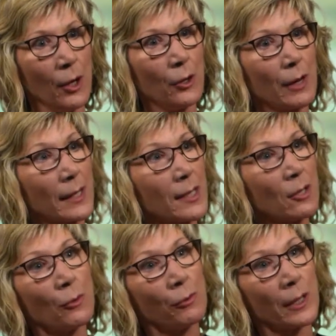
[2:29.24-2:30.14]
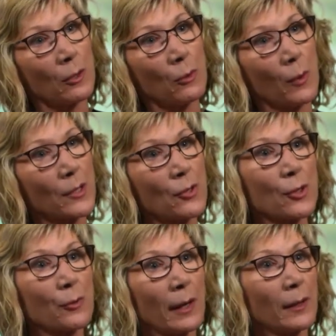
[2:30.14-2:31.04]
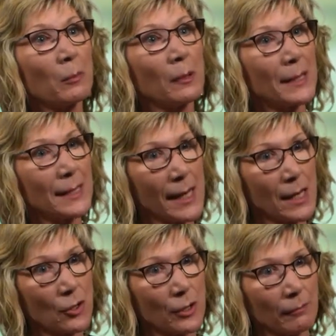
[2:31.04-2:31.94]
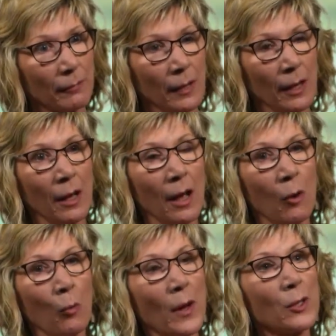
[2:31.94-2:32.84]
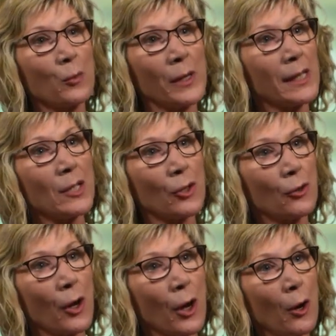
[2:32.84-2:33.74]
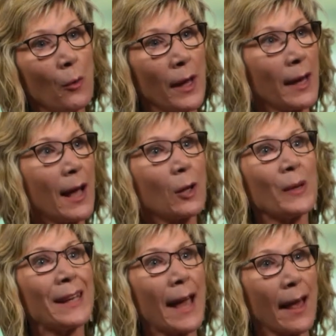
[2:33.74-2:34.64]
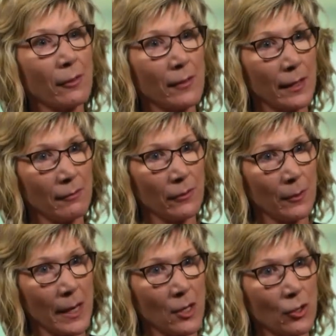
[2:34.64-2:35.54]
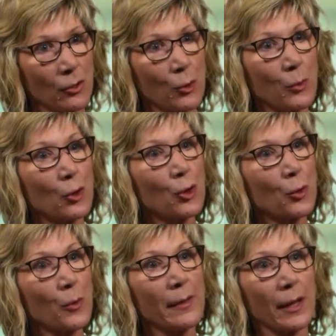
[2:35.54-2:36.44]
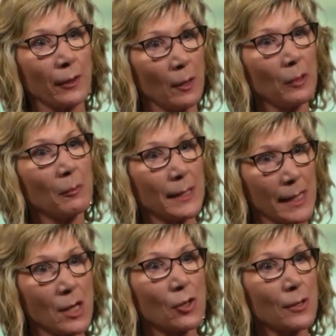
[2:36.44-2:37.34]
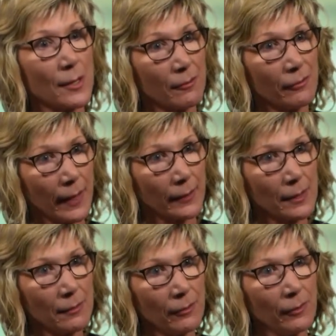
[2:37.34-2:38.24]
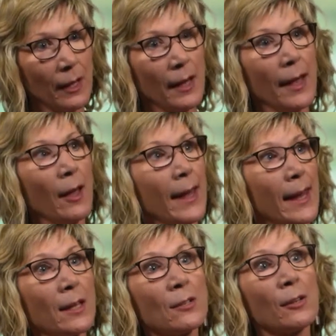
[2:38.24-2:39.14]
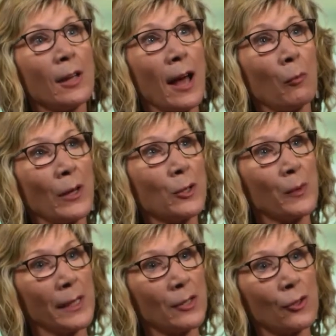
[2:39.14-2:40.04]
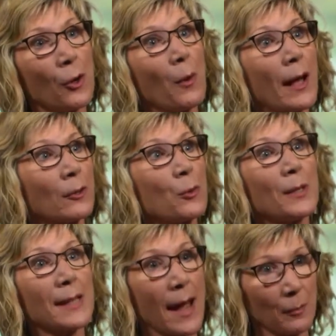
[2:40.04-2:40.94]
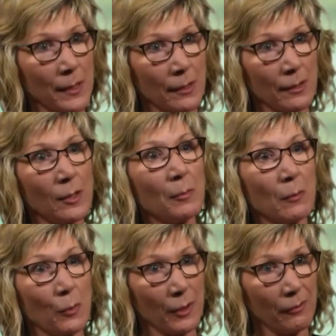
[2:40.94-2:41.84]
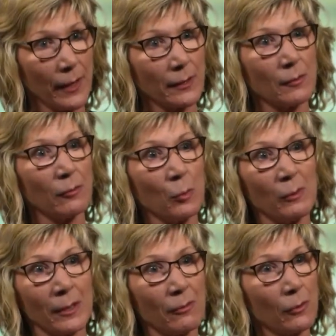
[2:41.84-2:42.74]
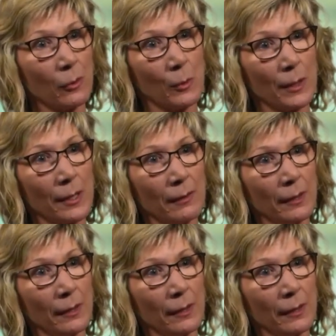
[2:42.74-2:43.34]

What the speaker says: You're asking critical questions around implementation. What do we need to know and how do we gather that information to ensure that our implementation is effective? And what do we need to know how to adapt it to be more effective moving forward?